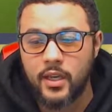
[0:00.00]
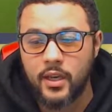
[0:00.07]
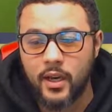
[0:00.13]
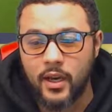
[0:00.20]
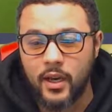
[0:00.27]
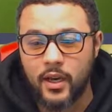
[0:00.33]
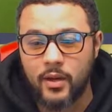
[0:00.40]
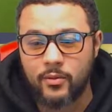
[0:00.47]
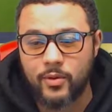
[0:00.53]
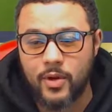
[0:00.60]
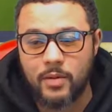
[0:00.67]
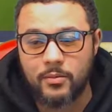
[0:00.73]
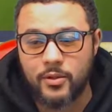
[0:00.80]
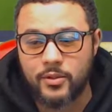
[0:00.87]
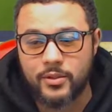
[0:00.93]
Uh,
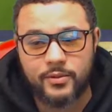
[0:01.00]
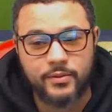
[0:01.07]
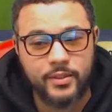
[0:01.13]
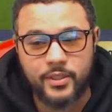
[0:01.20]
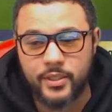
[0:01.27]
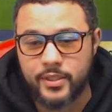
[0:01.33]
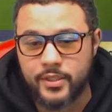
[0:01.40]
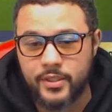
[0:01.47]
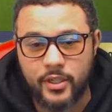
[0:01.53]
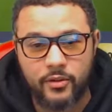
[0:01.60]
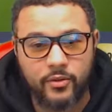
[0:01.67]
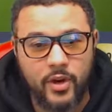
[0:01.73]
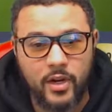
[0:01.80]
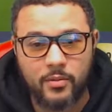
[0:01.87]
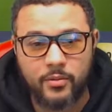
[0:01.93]
Ramos was just
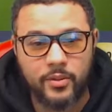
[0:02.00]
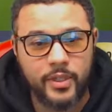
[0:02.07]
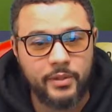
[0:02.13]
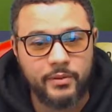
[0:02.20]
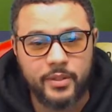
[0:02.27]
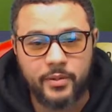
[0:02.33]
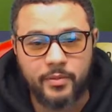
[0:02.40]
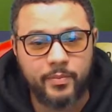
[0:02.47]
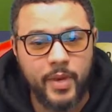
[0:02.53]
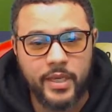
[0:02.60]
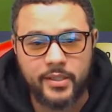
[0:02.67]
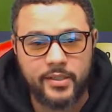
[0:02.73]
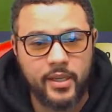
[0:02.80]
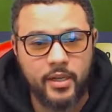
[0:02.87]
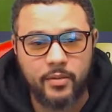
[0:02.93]
incredible. He was the
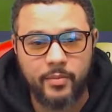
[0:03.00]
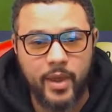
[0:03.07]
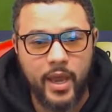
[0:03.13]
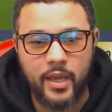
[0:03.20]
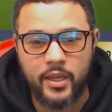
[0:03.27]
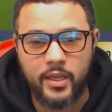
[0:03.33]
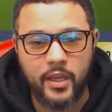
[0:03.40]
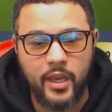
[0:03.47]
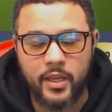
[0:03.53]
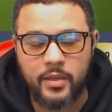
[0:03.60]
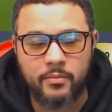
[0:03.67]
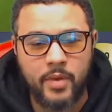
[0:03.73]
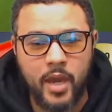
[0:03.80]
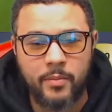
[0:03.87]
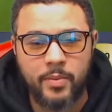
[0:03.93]
best center back. In
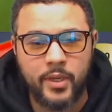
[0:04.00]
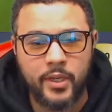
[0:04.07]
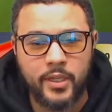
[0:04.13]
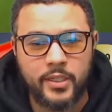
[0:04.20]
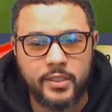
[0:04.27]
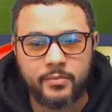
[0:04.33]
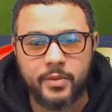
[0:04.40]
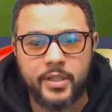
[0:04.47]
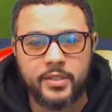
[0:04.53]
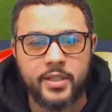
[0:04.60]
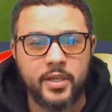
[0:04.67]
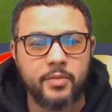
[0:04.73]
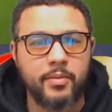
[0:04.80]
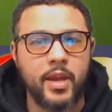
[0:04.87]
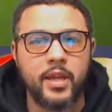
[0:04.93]
my opinion, he's the best
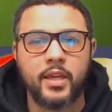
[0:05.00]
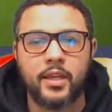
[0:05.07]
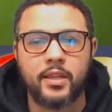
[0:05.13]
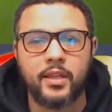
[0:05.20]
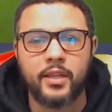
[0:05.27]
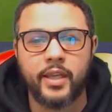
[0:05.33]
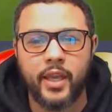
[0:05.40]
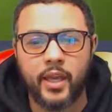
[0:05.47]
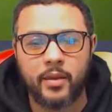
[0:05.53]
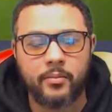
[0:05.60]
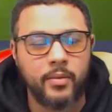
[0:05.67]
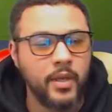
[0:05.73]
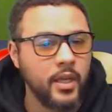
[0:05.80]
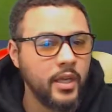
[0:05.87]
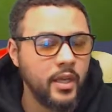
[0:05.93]
center back in the game.
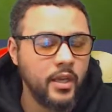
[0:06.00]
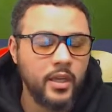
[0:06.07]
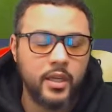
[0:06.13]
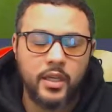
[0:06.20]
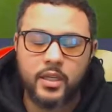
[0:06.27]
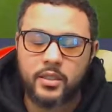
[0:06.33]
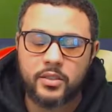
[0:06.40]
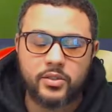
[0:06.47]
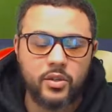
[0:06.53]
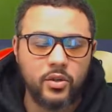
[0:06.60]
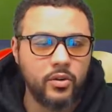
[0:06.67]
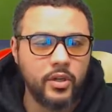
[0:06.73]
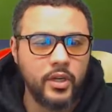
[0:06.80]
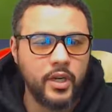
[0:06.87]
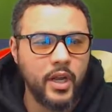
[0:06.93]
He's so
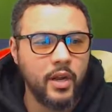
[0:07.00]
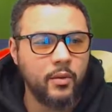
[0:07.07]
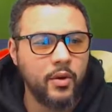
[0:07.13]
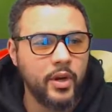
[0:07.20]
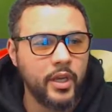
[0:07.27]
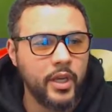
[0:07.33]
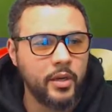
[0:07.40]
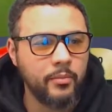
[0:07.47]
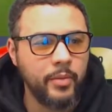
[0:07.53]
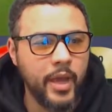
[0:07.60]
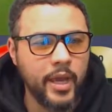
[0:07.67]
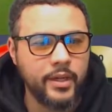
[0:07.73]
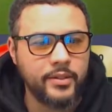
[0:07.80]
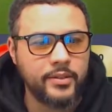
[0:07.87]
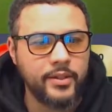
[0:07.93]
good. I want to get him
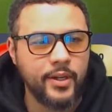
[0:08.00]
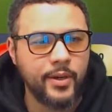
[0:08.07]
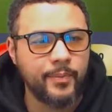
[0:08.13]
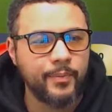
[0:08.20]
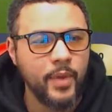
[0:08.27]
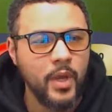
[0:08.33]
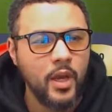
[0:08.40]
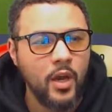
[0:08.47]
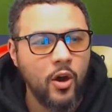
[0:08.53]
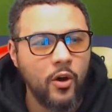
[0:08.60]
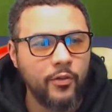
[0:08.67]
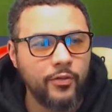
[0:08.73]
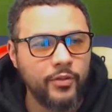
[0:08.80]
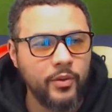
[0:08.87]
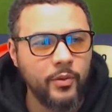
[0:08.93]
back. So
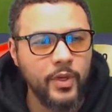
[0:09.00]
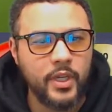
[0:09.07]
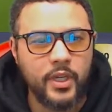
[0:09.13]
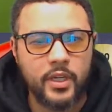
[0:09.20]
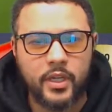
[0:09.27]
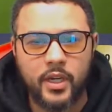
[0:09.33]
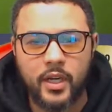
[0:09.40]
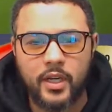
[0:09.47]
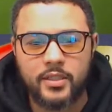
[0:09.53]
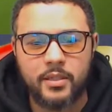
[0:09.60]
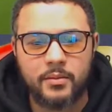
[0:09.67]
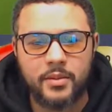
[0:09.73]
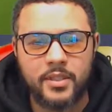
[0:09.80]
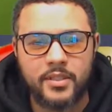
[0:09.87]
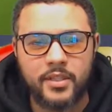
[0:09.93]
hopefully we can, uh, some of
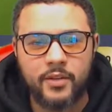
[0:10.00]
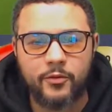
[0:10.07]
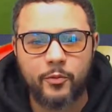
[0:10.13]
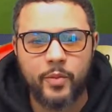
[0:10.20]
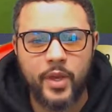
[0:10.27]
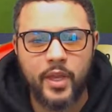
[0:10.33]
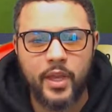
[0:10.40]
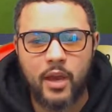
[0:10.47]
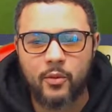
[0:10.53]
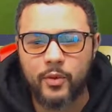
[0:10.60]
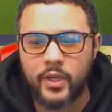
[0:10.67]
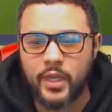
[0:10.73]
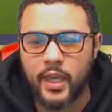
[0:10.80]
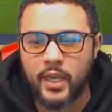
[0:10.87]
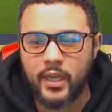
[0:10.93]
this stuff will pay out. We
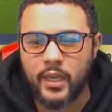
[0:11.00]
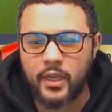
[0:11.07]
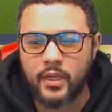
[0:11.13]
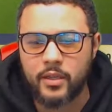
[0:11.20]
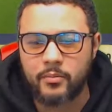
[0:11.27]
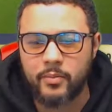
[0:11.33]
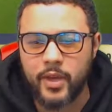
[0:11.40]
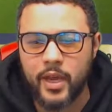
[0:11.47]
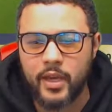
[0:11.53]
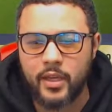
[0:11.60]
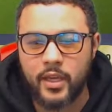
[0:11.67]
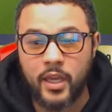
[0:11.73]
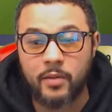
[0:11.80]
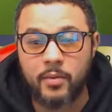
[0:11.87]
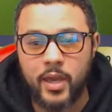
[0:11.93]
can get him back,
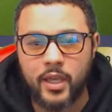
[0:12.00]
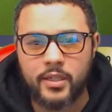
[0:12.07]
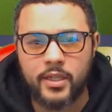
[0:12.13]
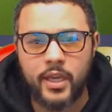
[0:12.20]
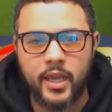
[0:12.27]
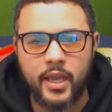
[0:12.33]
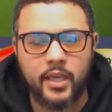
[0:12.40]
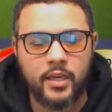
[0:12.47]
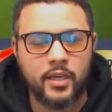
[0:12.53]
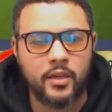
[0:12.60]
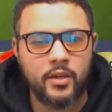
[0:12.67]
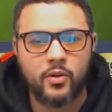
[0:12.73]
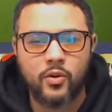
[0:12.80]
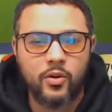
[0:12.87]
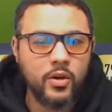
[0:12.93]
him and De Gea.
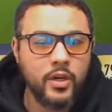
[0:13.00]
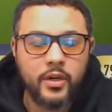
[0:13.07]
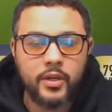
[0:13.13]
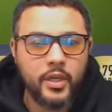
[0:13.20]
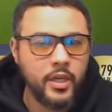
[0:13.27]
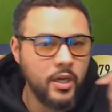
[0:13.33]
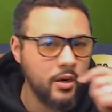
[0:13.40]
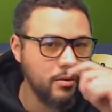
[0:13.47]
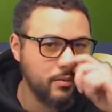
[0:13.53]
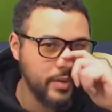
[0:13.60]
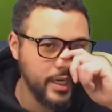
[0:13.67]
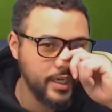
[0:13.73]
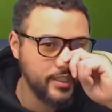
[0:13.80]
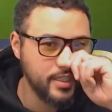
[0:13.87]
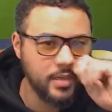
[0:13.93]
Or, you know, like
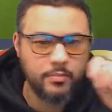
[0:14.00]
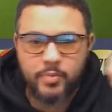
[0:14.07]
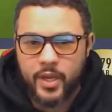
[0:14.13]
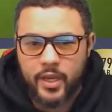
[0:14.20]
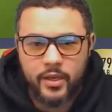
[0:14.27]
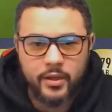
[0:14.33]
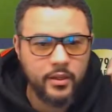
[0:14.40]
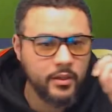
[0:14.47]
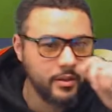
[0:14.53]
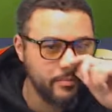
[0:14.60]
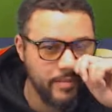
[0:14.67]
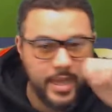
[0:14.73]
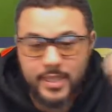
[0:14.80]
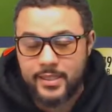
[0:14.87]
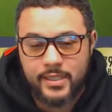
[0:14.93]
I said, Bale or
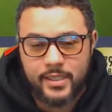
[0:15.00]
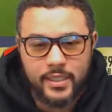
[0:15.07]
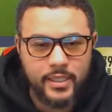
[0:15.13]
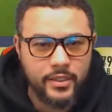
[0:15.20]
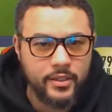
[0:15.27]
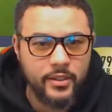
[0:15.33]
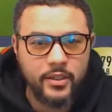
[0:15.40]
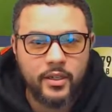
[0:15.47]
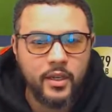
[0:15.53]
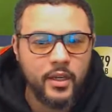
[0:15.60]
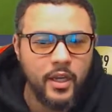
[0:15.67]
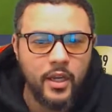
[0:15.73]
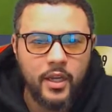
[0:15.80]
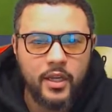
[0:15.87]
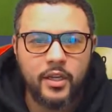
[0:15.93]
Messi or,
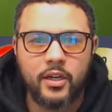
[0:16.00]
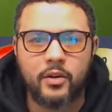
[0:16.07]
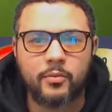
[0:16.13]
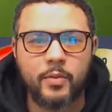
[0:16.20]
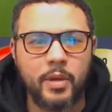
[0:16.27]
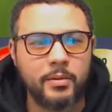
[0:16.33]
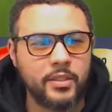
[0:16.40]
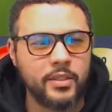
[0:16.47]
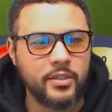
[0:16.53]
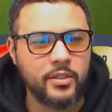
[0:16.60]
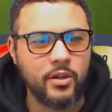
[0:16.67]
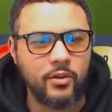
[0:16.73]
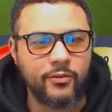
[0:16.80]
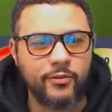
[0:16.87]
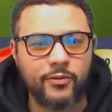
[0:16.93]
you know, maybe just
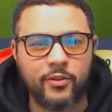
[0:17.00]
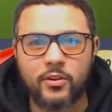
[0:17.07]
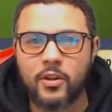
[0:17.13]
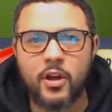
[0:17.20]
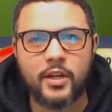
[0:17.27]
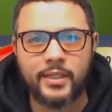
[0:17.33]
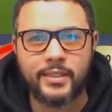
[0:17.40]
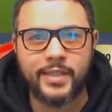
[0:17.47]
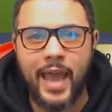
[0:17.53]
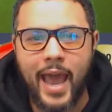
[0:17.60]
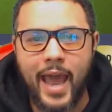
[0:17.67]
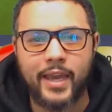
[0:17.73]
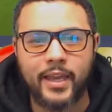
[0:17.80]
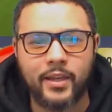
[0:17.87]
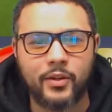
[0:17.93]
go full on
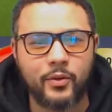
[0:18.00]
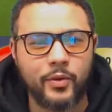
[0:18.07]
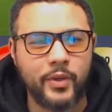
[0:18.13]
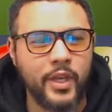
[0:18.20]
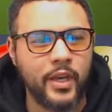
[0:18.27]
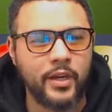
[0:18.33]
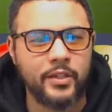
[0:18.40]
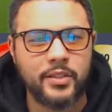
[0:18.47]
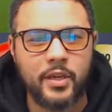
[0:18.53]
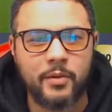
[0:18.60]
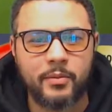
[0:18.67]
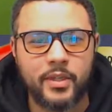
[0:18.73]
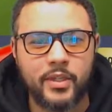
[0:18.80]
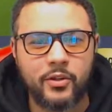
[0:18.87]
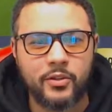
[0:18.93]
attack and who cares how
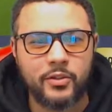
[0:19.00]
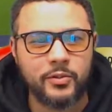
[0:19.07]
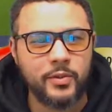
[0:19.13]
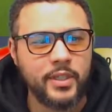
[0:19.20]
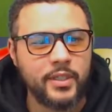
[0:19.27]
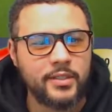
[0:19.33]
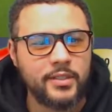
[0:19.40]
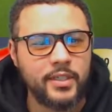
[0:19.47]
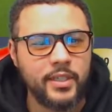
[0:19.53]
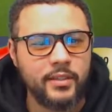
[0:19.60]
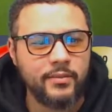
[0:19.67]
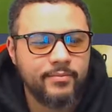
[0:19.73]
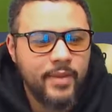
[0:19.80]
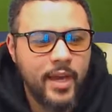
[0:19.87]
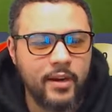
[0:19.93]
many goals we concede.
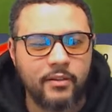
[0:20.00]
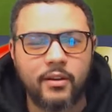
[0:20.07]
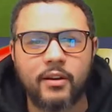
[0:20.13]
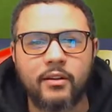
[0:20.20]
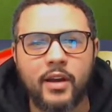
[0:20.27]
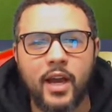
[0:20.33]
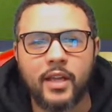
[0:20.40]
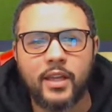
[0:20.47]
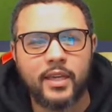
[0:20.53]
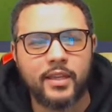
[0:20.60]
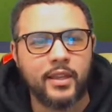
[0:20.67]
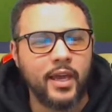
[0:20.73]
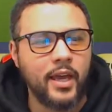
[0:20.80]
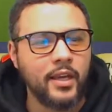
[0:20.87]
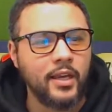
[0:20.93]
I don't know. I like
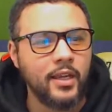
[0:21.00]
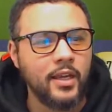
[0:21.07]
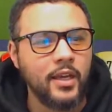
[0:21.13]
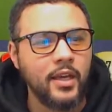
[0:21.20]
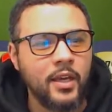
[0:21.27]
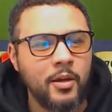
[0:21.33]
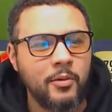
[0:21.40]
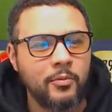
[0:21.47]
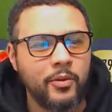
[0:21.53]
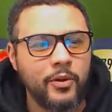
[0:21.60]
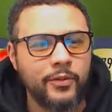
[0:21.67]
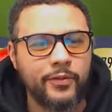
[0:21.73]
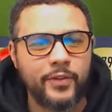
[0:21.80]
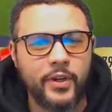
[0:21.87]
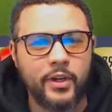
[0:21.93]
that. We'll
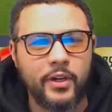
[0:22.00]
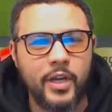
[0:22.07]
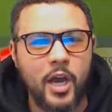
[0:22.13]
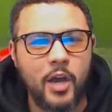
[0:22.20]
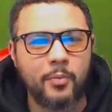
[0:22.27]
figure it out.